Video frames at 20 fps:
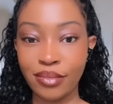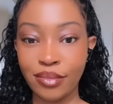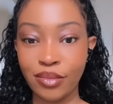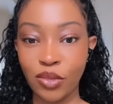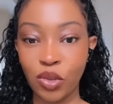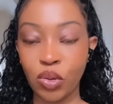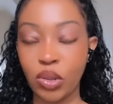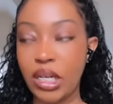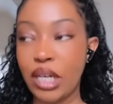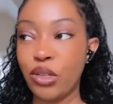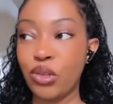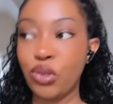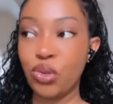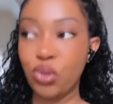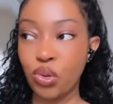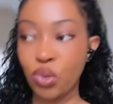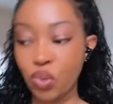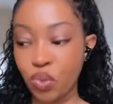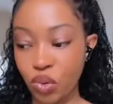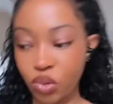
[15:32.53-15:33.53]
so that
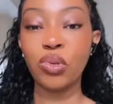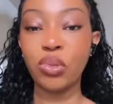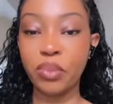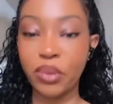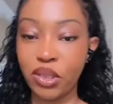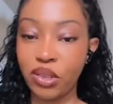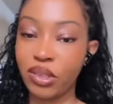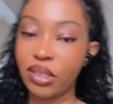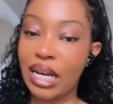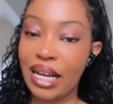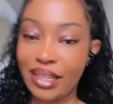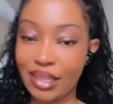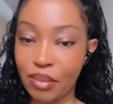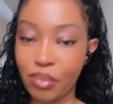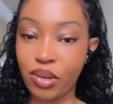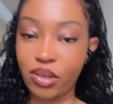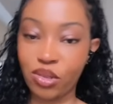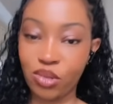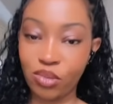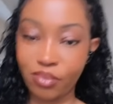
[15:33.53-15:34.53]
you will be at the
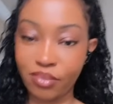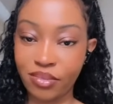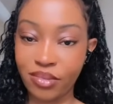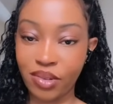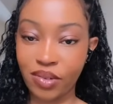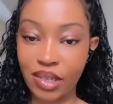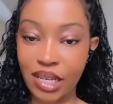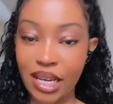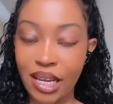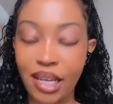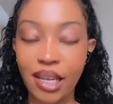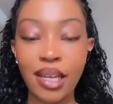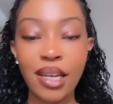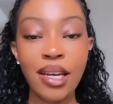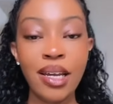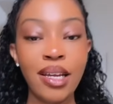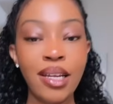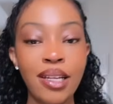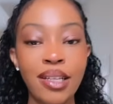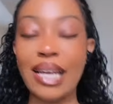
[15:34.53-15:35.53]
bottom, okay?
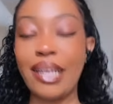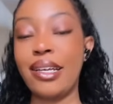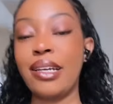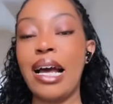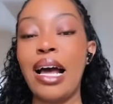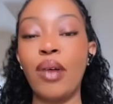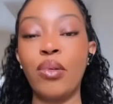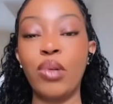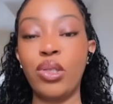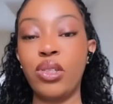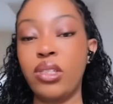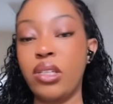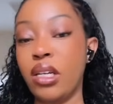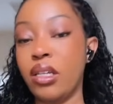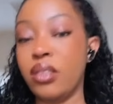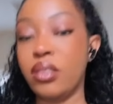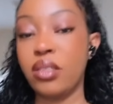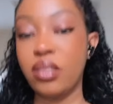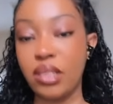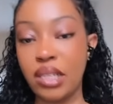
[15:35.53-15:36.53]
Like, I was
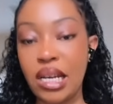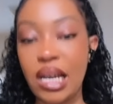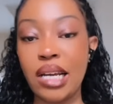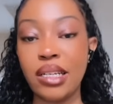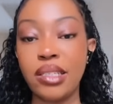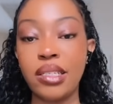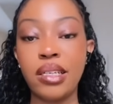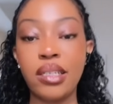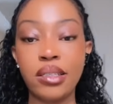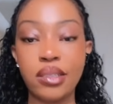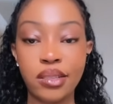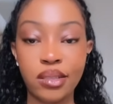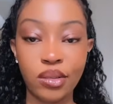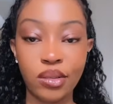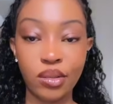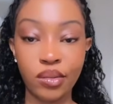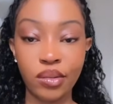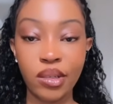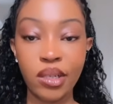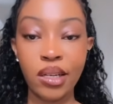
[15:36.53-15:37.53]
chasing, yeah, I chased
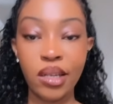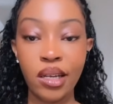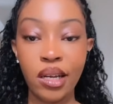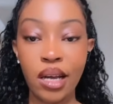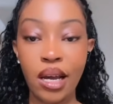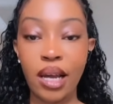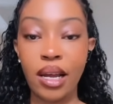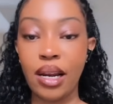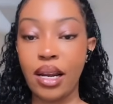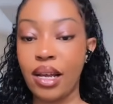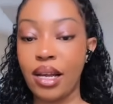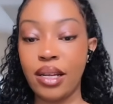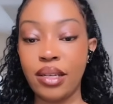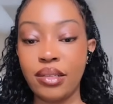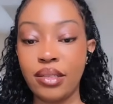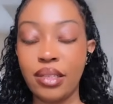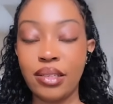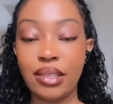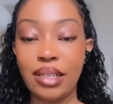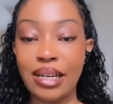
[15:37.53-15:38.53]
you.
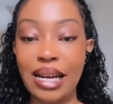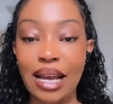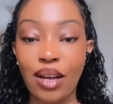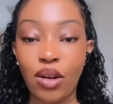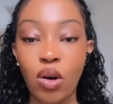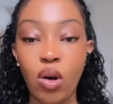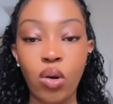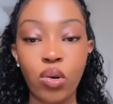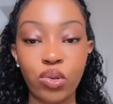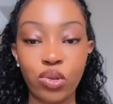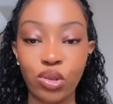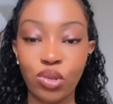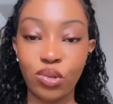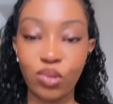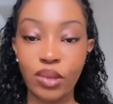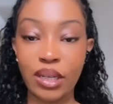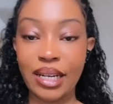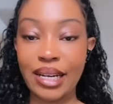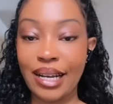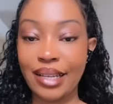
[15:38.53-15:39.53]
And I called
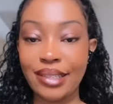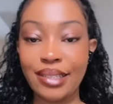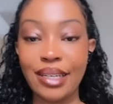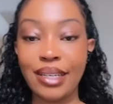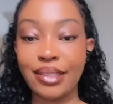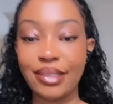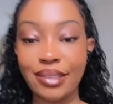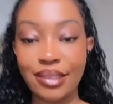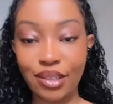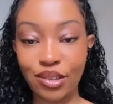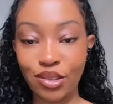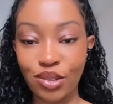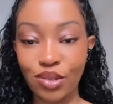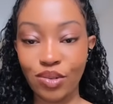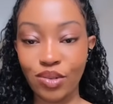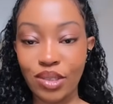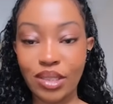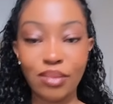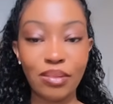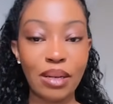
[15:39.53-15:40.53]
you and I tested
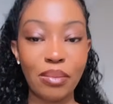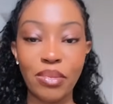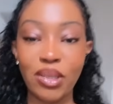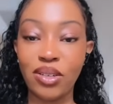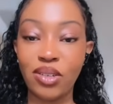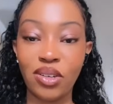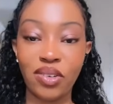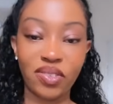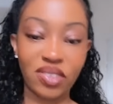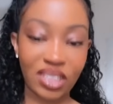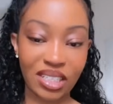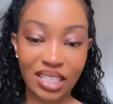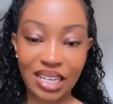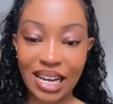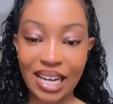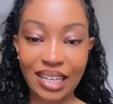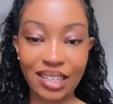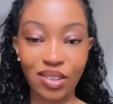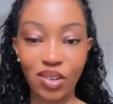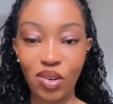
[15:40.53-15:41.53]
you in the middle of the
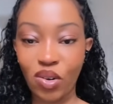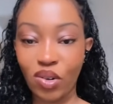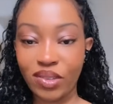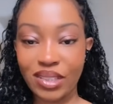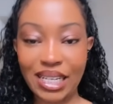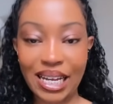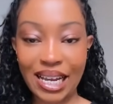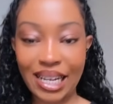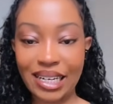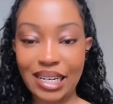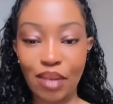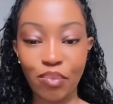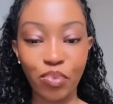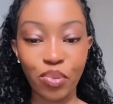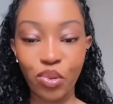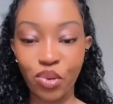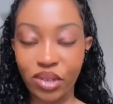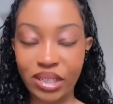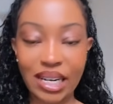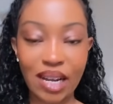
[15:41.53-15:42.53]
night and all that. And I
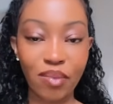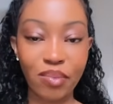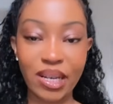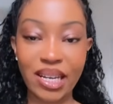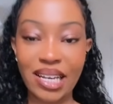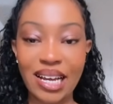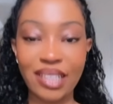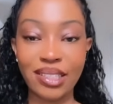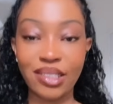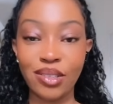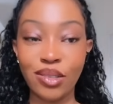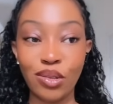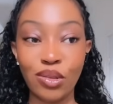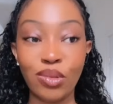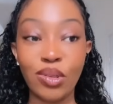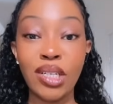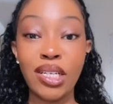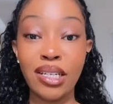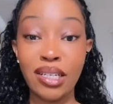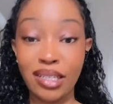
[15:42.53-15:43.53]
poured out my heart to
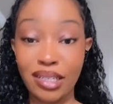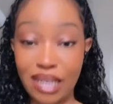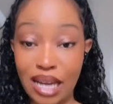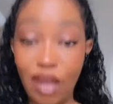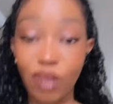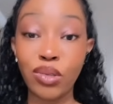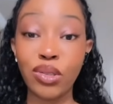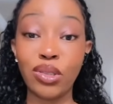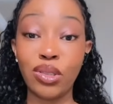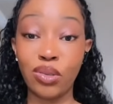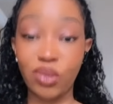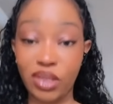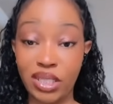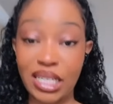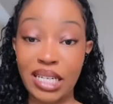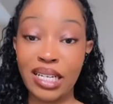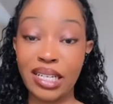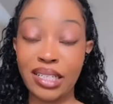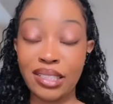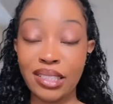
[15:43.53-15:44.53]
you. Now it's your
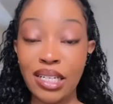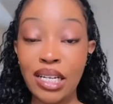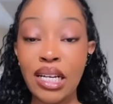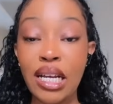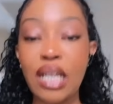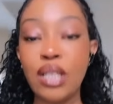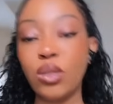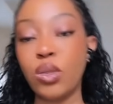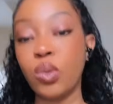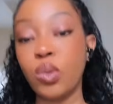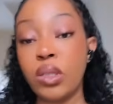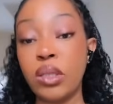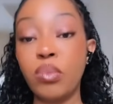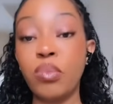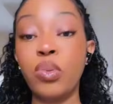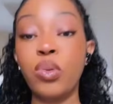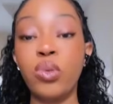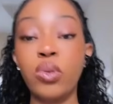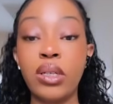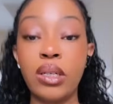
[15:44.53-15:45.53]
turn. And so they
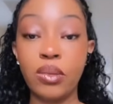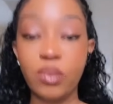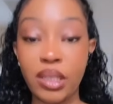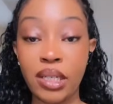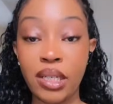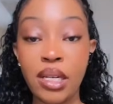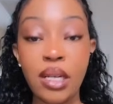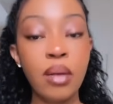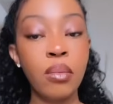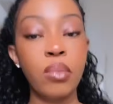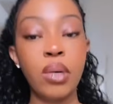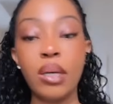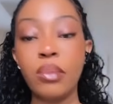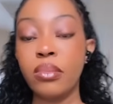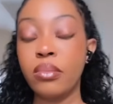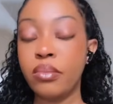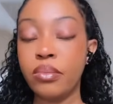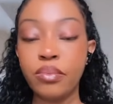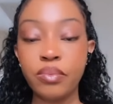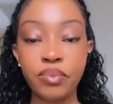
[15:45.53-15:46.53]
pull away.
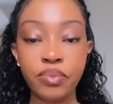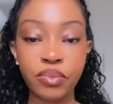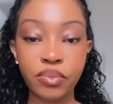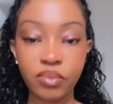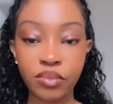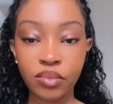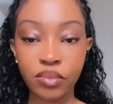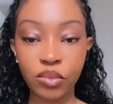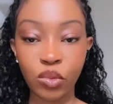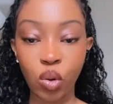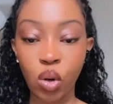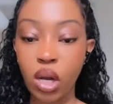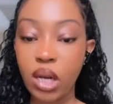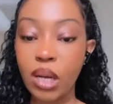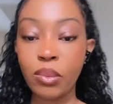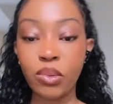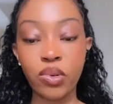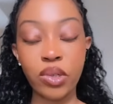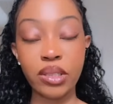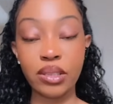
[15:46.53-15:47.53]
But all
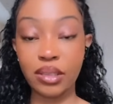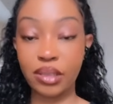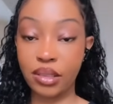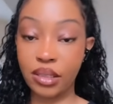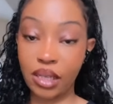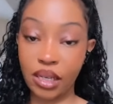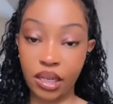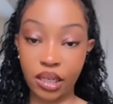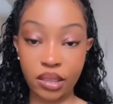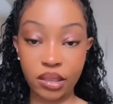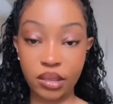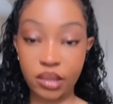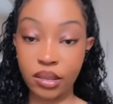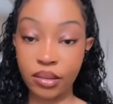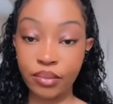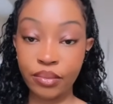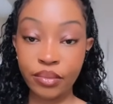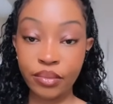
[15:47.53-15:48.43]
I'm going to say is,